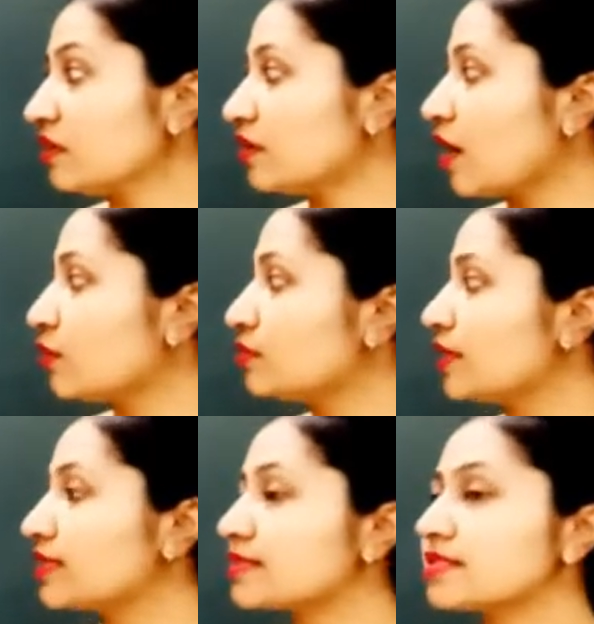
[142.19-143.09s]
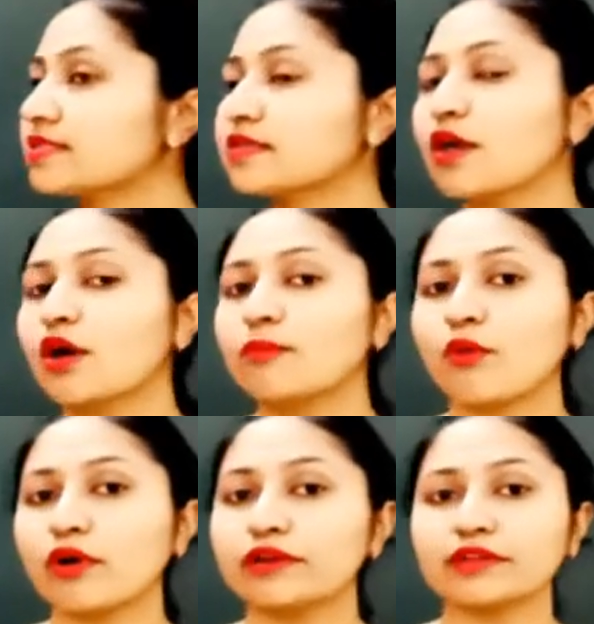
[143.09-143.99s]
Now next is
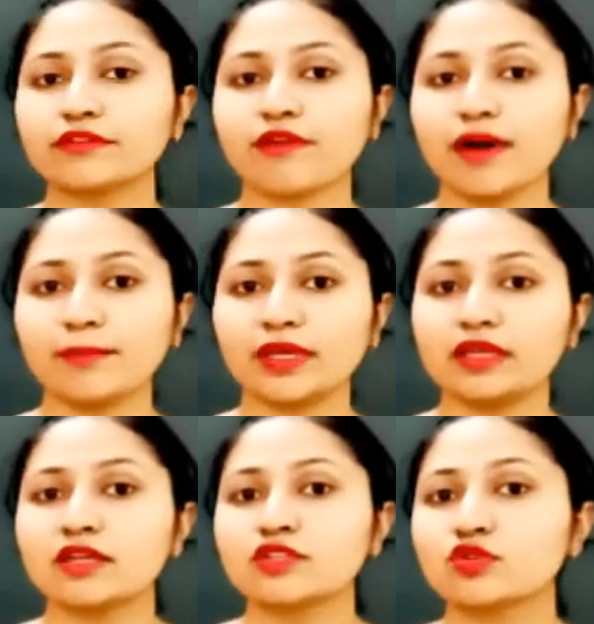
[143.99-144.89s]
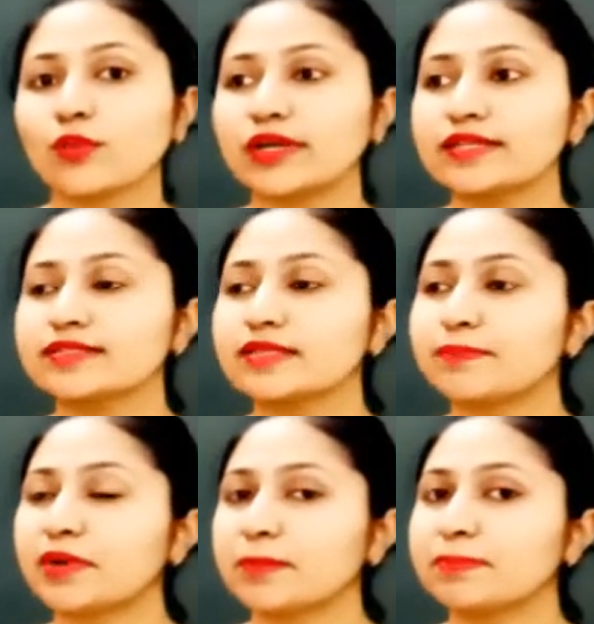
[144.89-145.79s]
poultry farming. So what is the
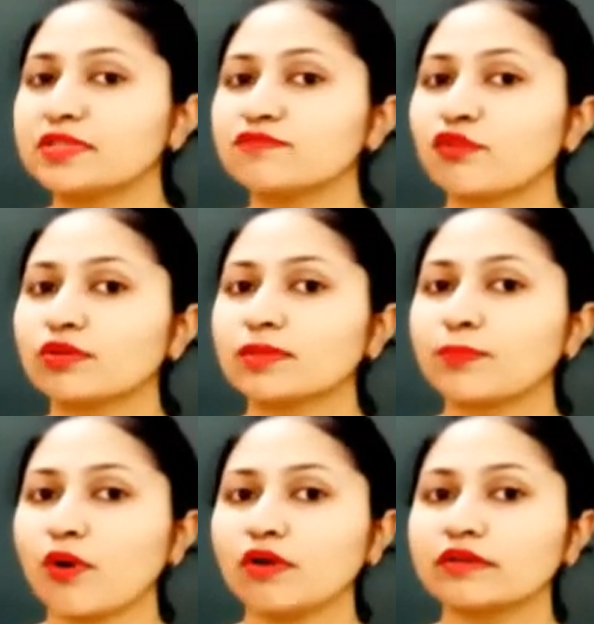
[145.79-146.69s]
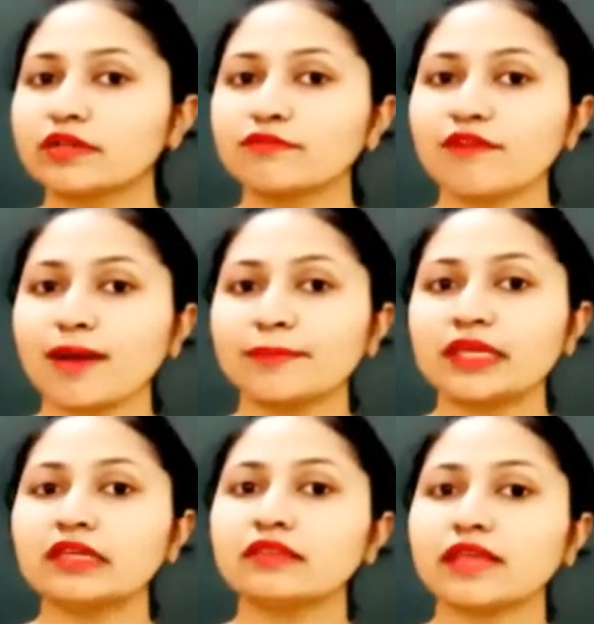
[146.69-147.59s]
purpose for the poultry
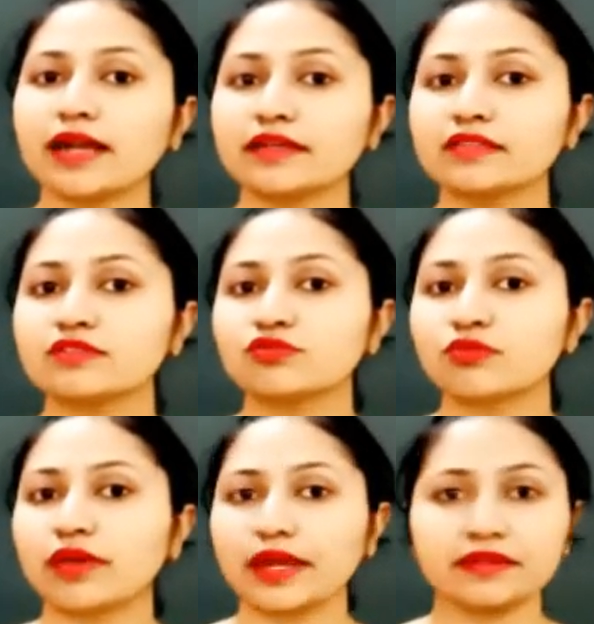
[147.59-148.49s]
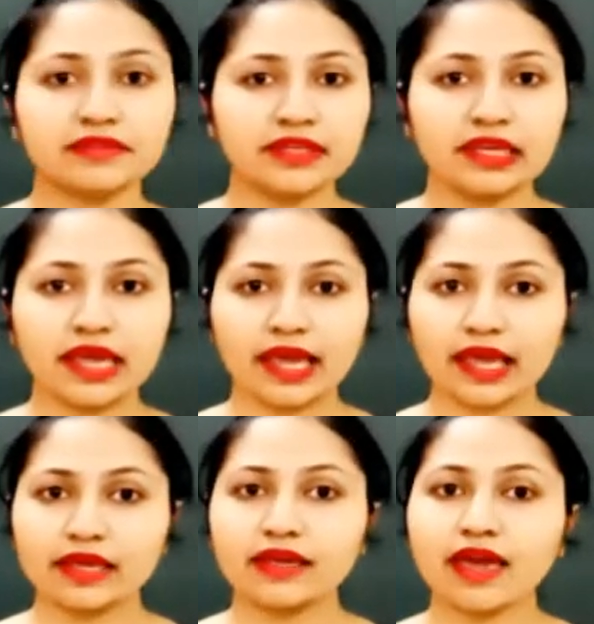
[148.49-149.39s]
farming? That is to get the
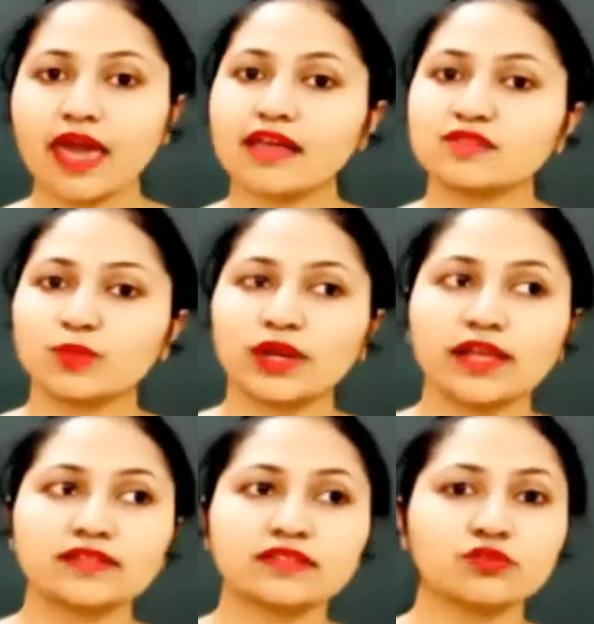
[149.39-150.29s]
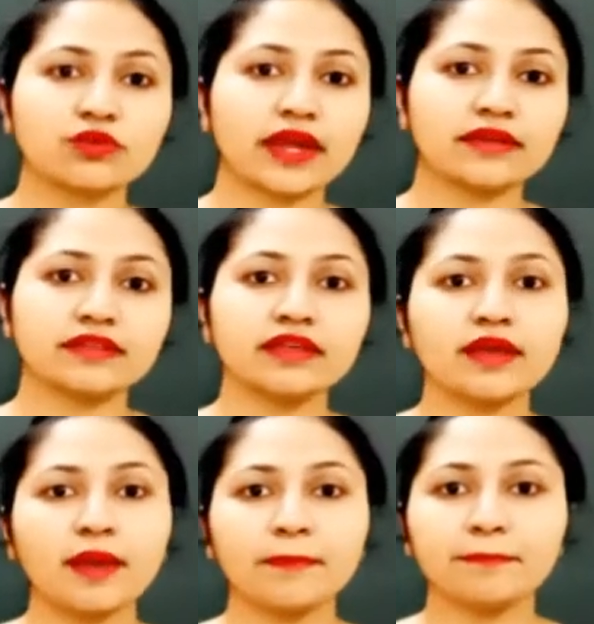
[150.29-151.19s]
egg as well as to get
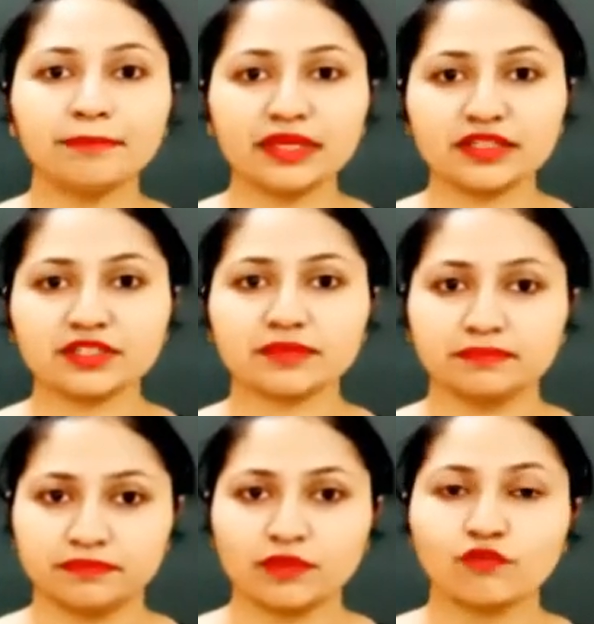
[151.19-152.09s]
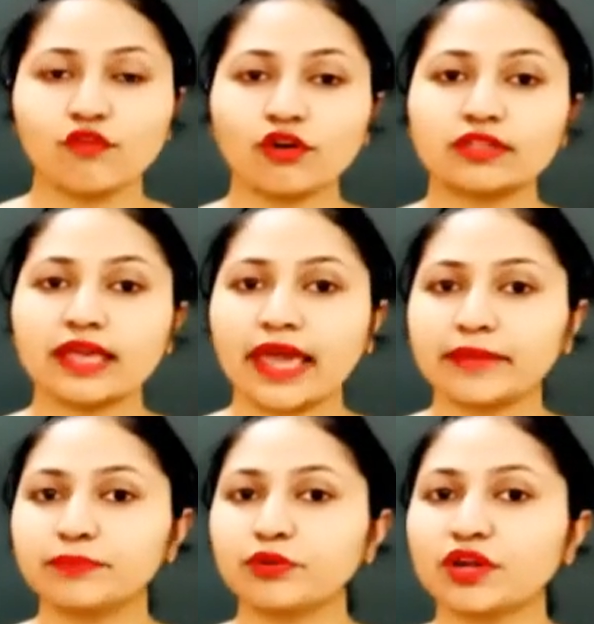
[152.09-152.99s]
the meat, for the
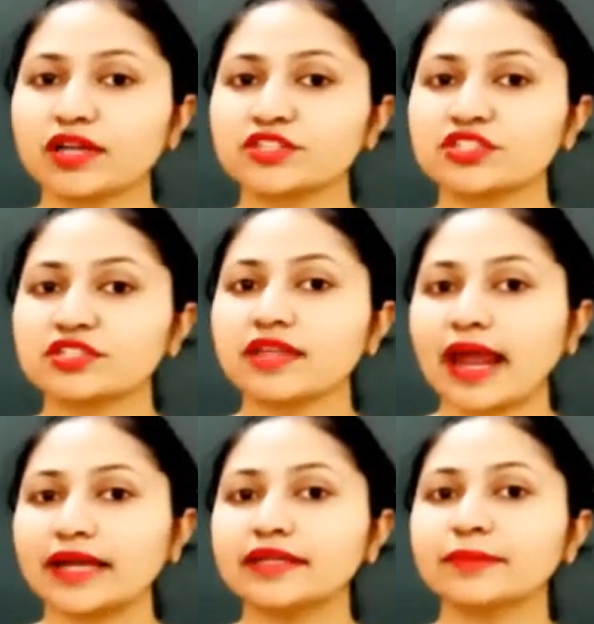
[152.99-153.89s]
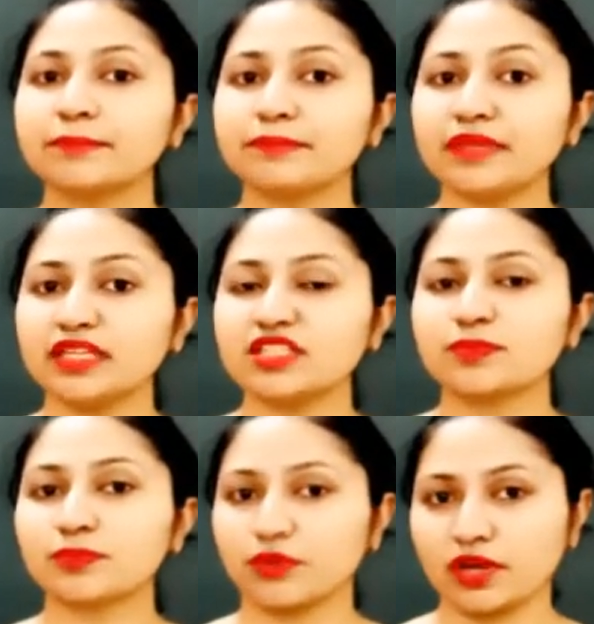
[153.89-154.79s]
egg production and meat
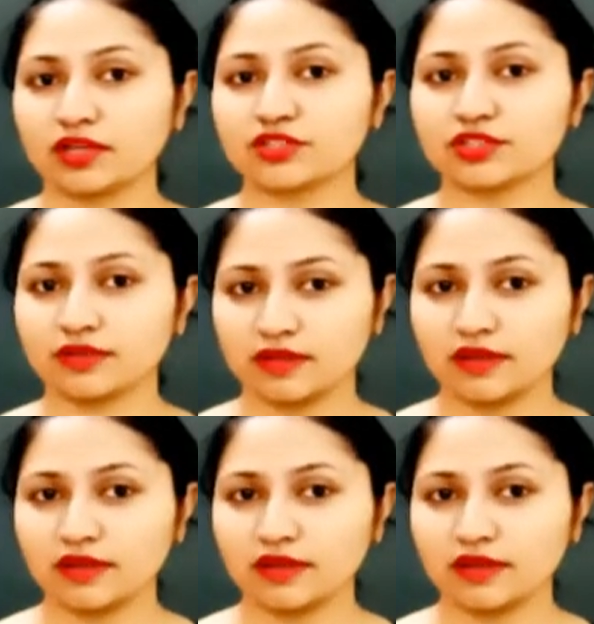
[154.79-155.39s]
production.